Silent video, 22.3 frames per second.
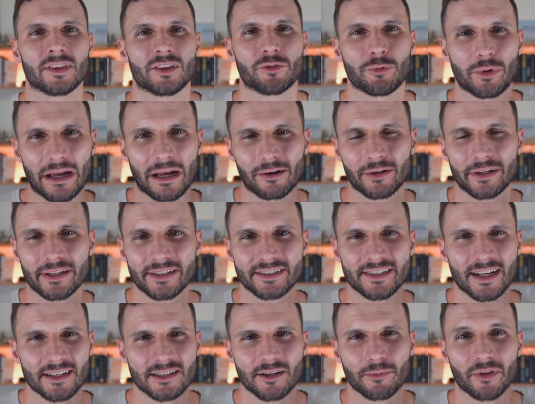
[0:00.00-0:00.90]
reality is
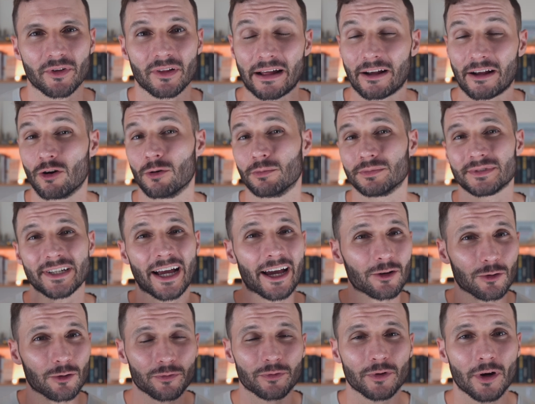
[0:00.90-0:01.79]
that something like home
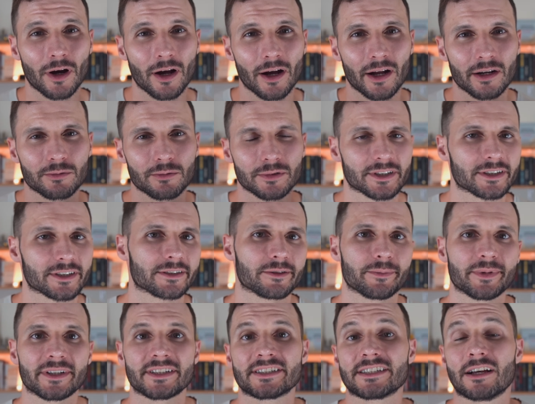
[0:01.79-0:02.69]
title fraud, which is a
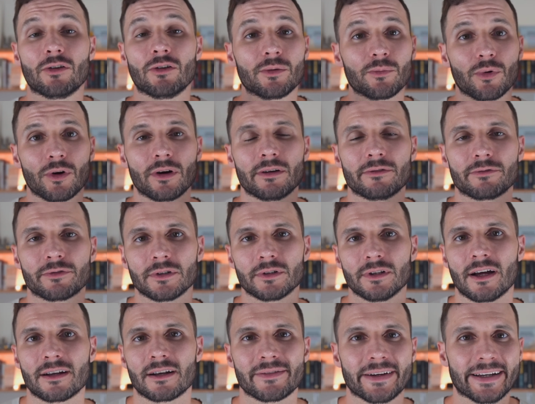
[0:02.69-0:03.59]
big selling point for a
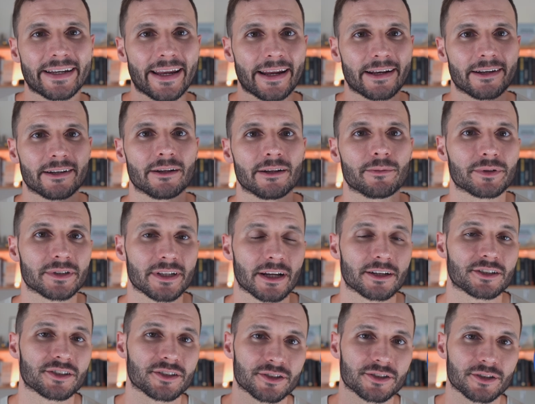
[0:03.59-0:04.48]
lot of identity
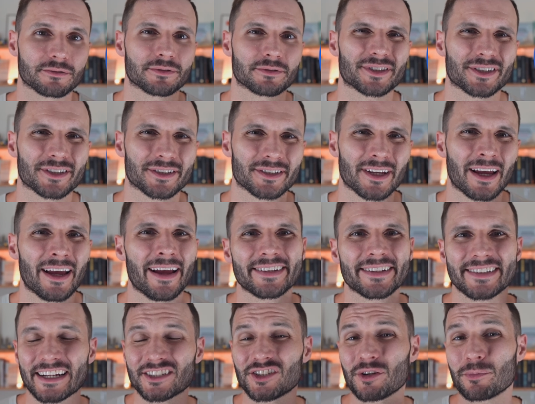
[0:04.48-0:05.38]
protection services,
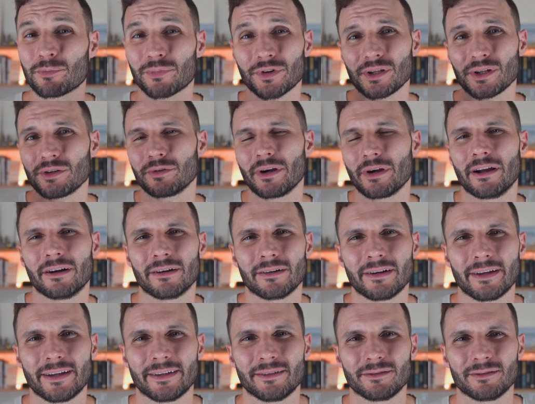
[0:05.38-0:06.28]
it's actually pretty rare
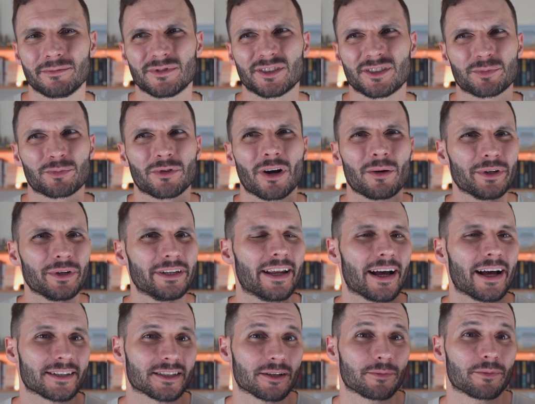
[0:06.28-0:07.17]
and probably
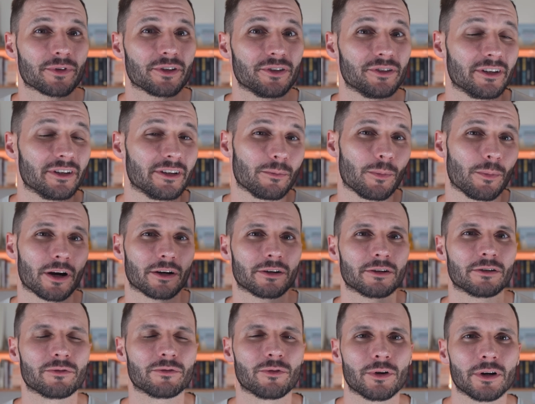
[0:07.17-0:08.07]
not something you need to
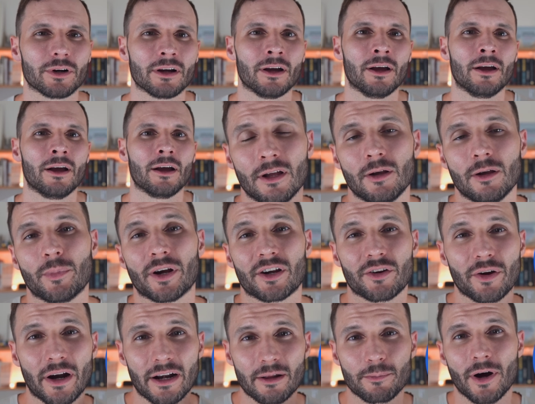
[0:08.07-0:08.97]
monitor for. But
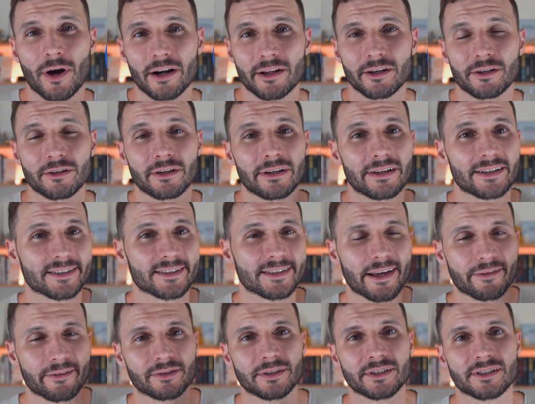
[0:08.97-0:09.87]
credit monitoring is
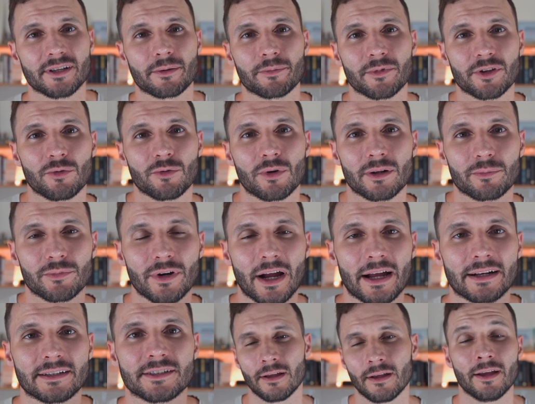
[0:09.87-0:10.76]
definitely something you want to
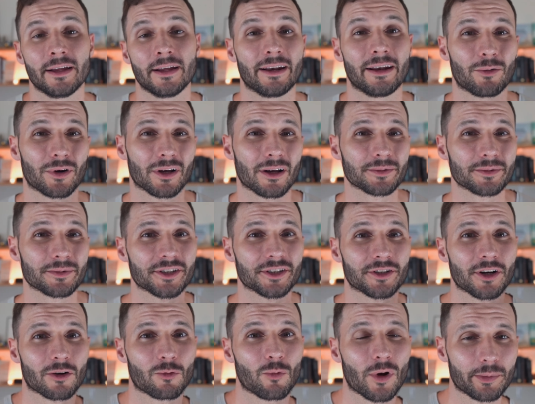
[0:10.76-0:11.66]
practice. When it comes to
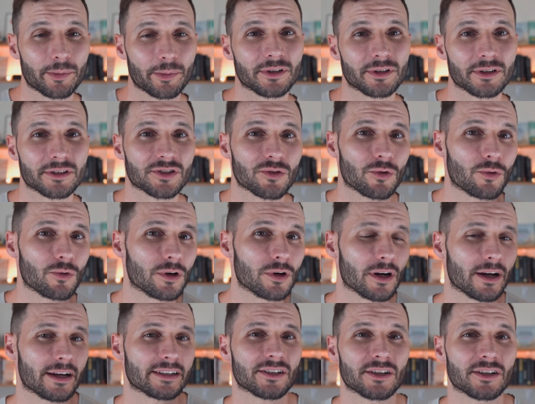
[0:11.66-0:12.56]
dark web alerts,
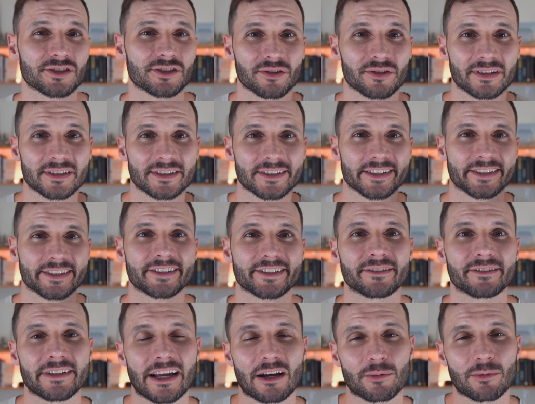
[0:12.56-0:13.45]
Aura has also
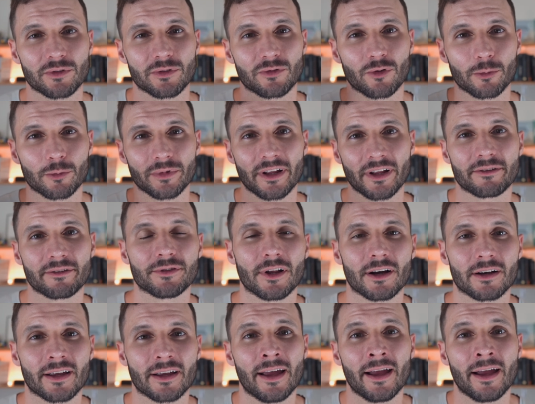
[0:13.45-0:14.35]
consistently outperformed
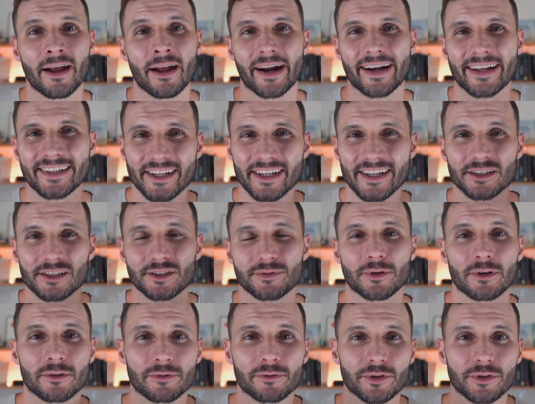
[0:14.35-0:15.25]
LifeLock, and I say this
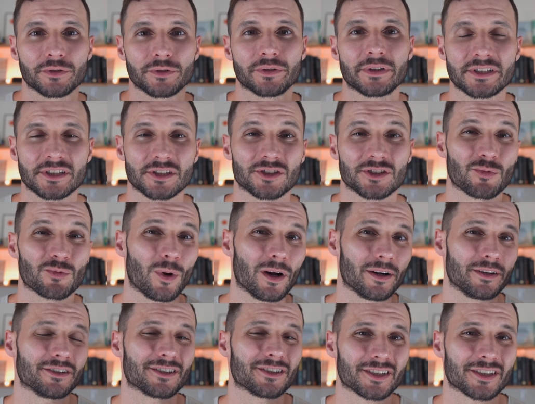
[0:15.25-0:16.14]
for a few reasons.
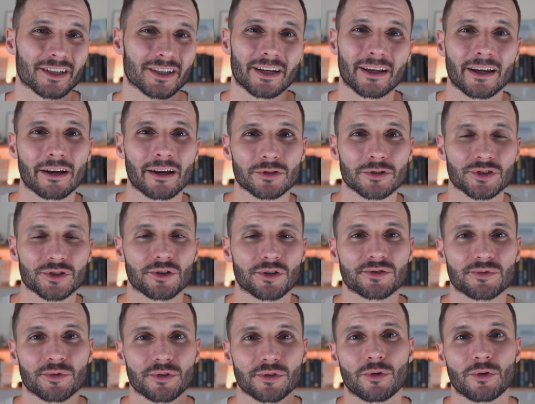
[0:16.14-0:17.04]
One, you're just going to get
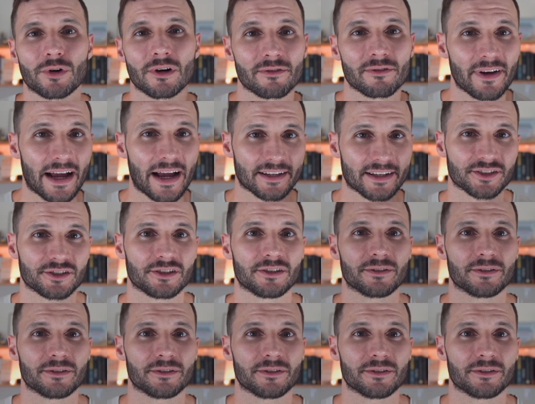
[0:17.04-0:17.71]
results with Aura faster.